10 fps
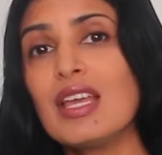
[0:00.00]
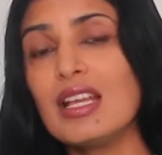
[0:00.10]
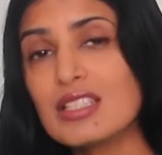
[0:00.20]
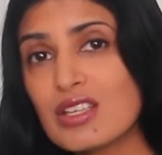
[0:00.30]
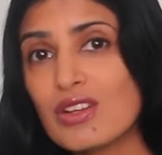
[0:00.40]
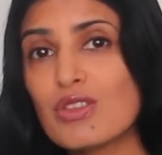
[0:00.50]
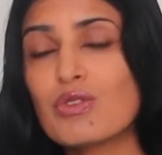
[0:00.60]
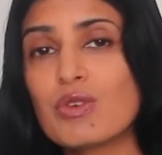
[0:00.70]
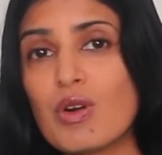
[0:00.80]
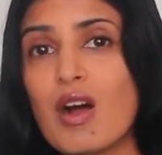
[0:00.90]
it's going to
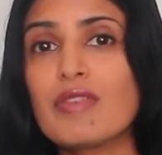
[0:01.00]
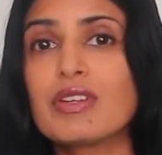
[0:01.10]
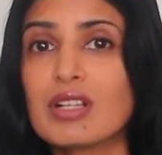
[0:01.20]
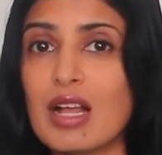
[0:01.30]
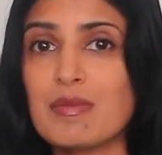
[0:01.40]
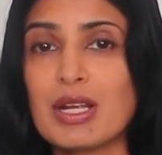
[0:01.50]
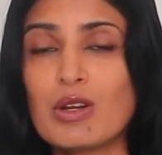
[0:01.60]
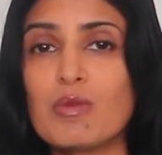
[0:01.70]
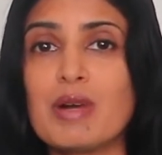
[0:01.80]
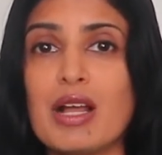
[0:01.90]
throw off your gut
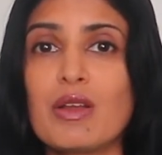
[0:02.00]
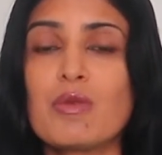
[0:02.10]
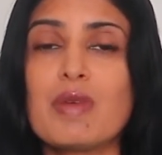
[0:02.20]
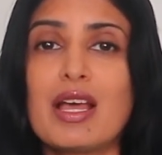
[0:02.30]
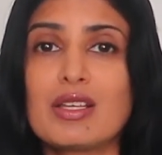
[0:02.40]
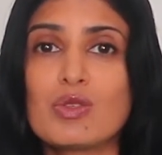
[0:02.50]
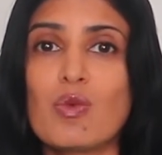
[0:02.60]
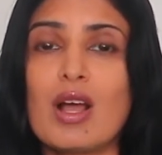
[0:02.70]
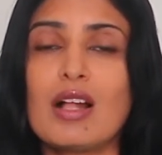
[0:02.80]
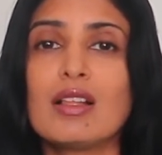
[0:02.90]
microbiome as
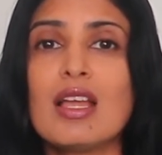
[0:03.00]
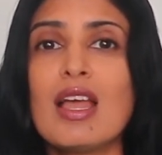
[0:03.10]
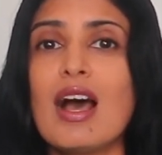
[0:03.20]
well.